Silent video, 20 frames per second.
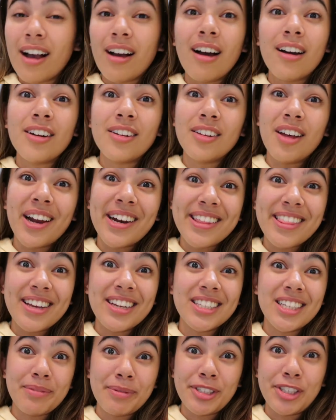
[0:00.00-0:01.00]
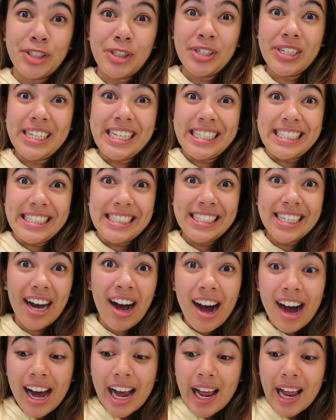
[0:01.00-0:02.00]
I got a lot of things on my to-do list
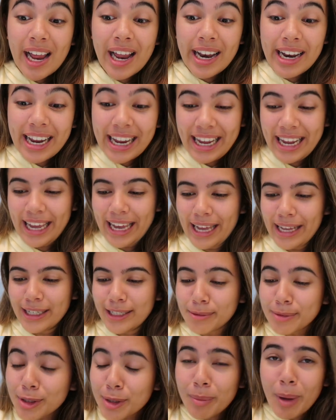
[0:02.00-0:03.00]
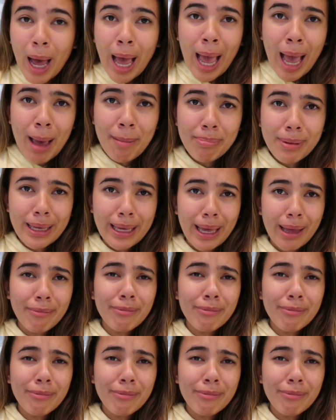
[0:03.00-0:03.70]
done and I'm so happy.